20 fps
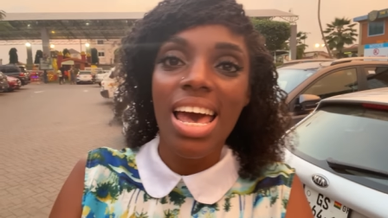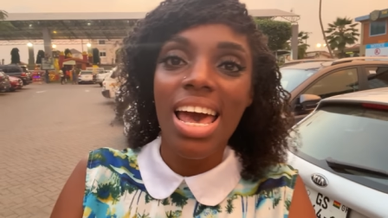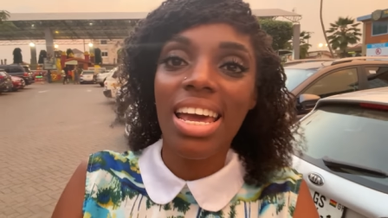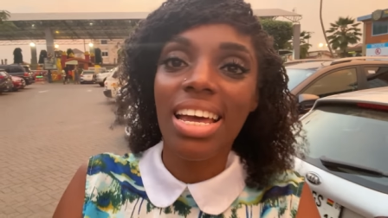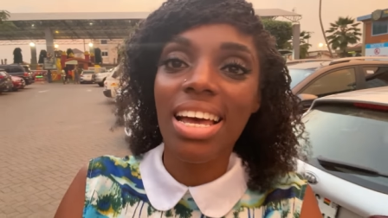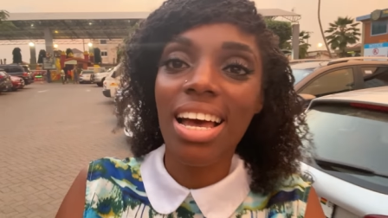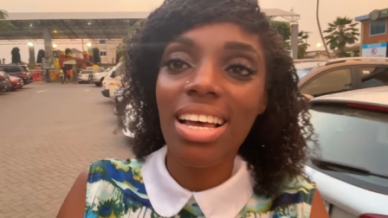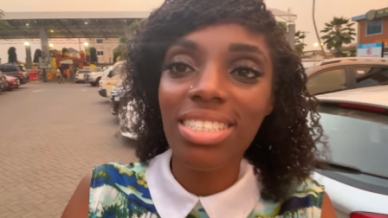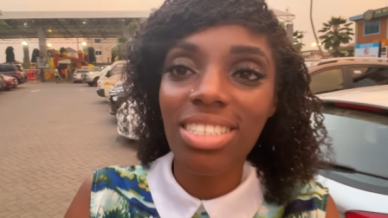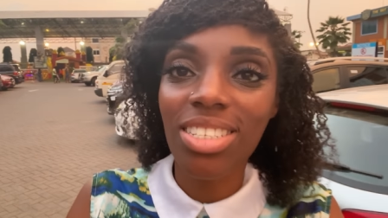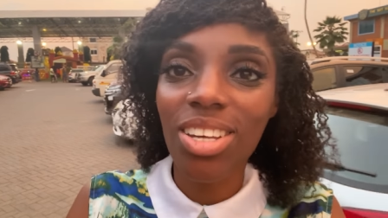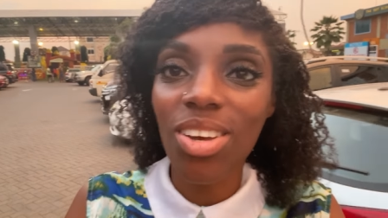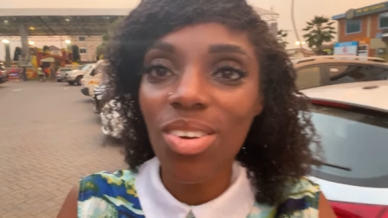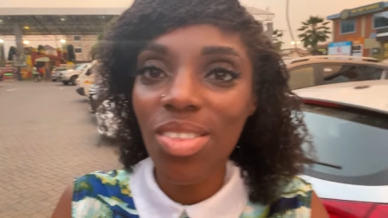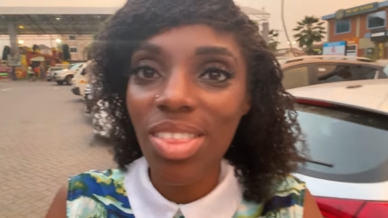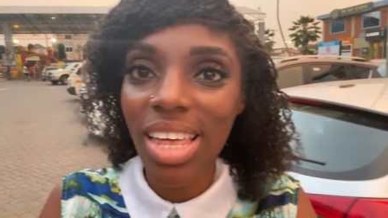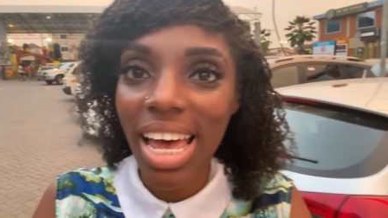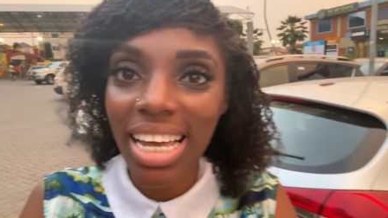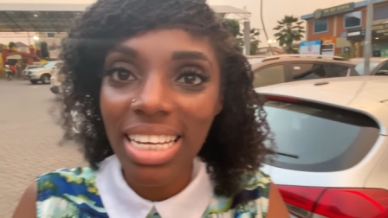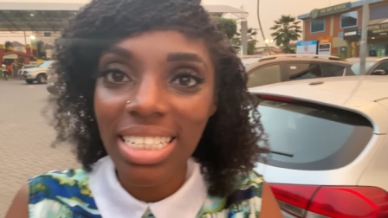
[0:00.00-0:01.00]
Hey guys, so
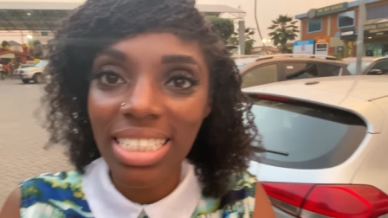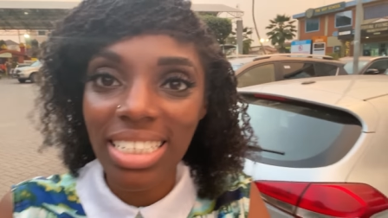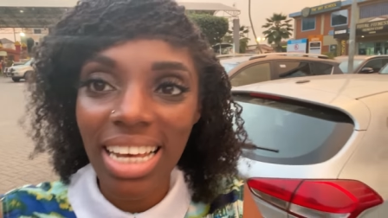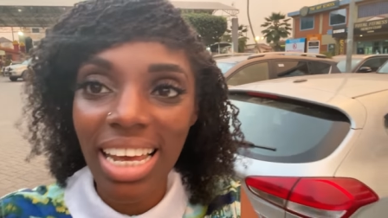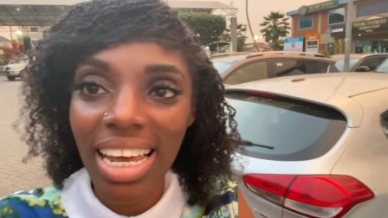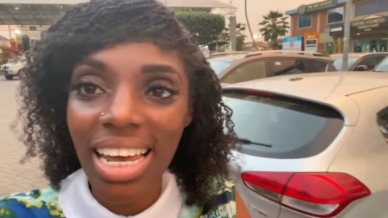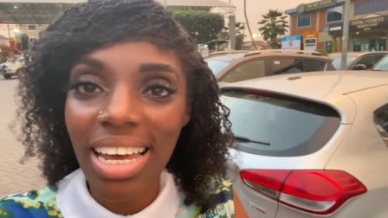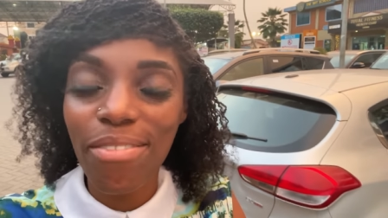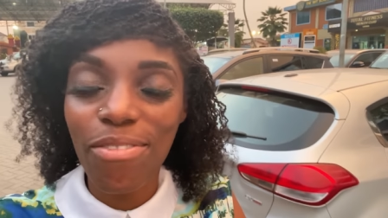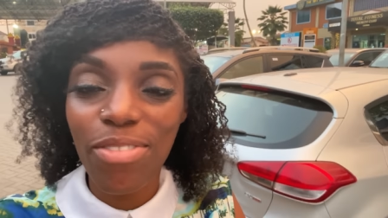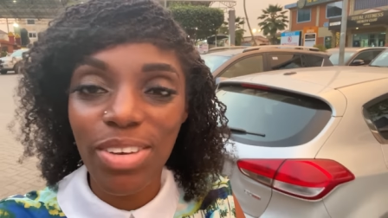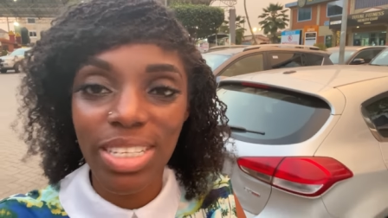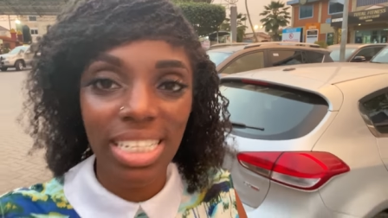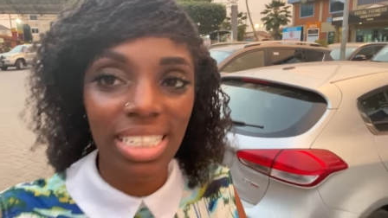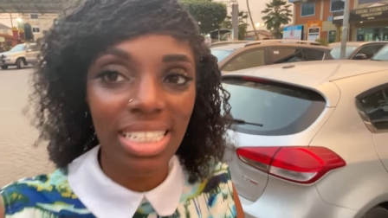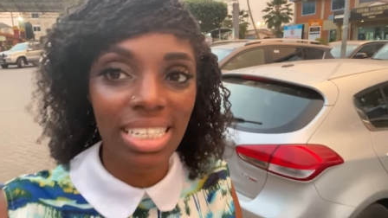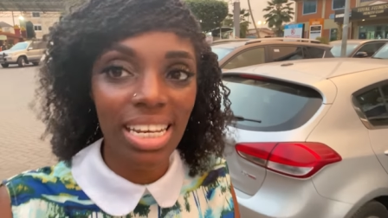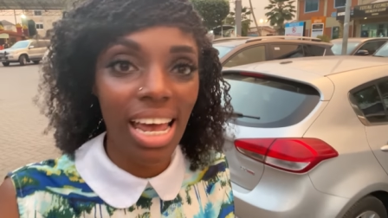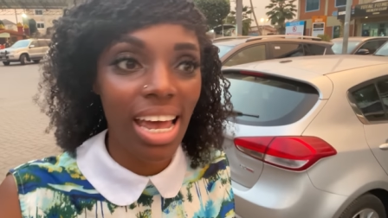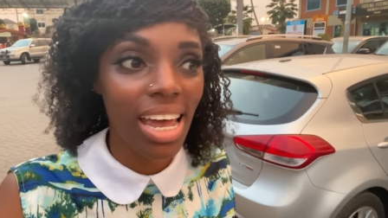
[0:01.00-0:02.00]
that is it for
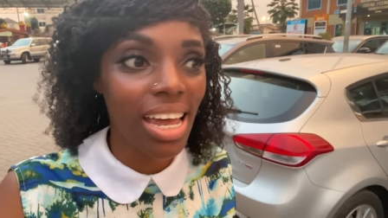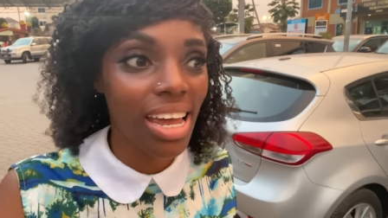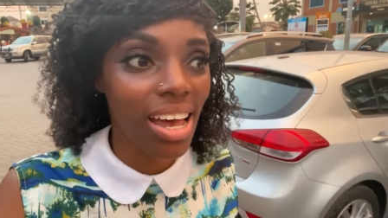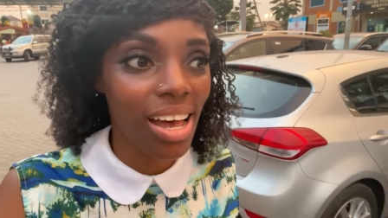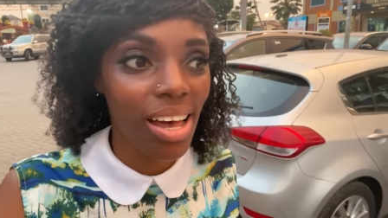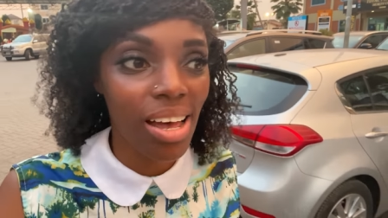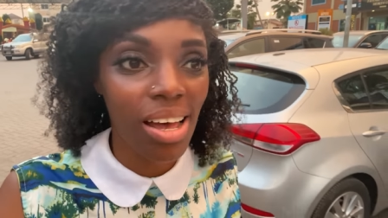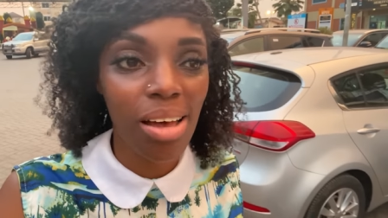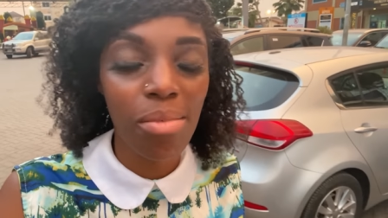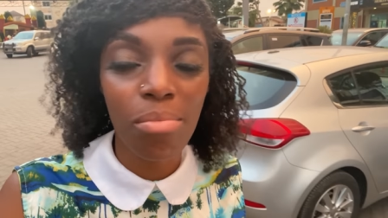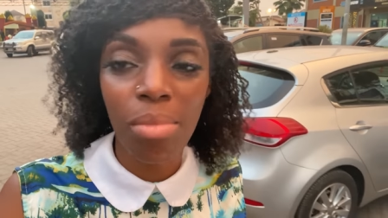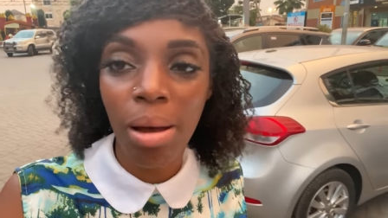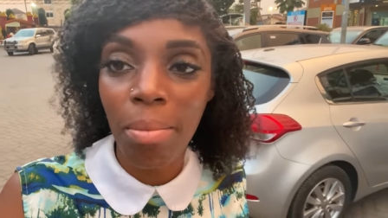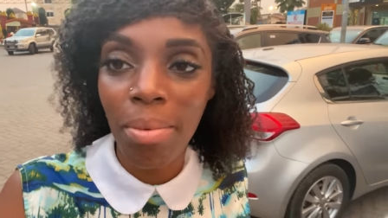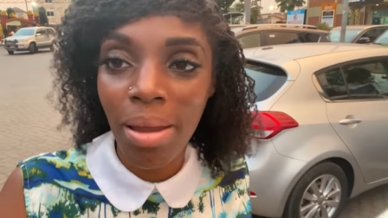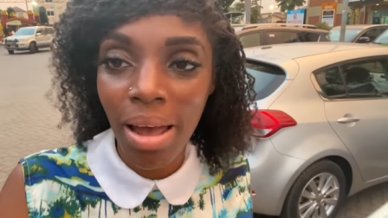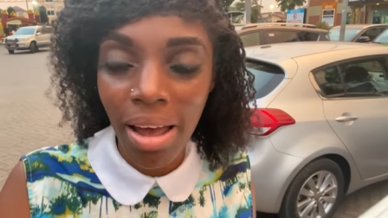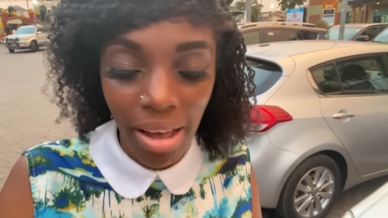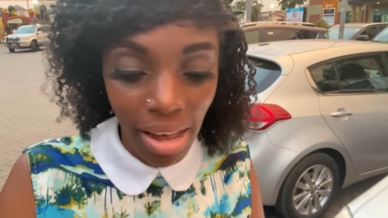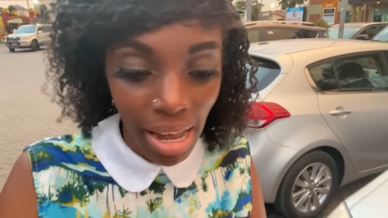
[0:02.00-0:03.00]
today. Um,
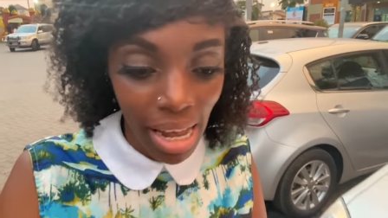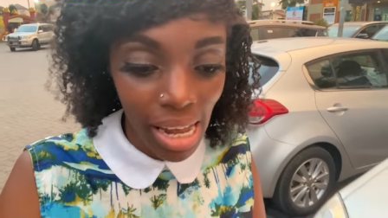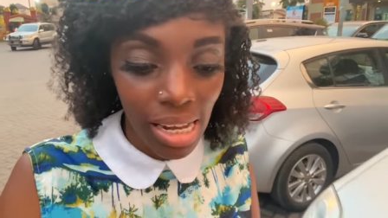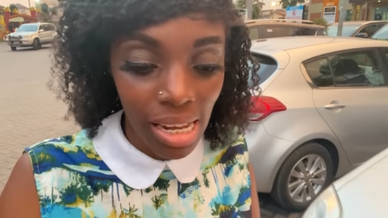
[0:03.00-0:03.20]
I'm now at